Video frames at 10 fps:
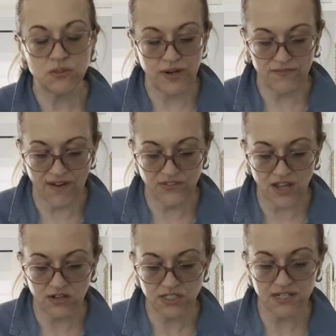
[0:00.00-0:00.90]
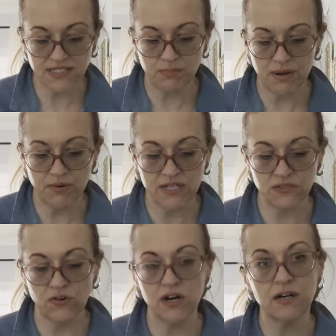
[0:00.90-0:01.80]
$25. I'll sell my bras
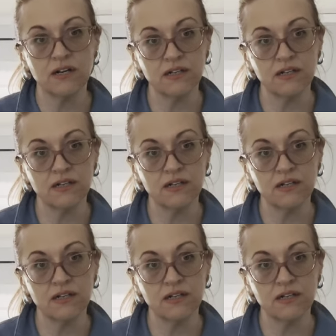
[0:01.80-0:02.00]
for.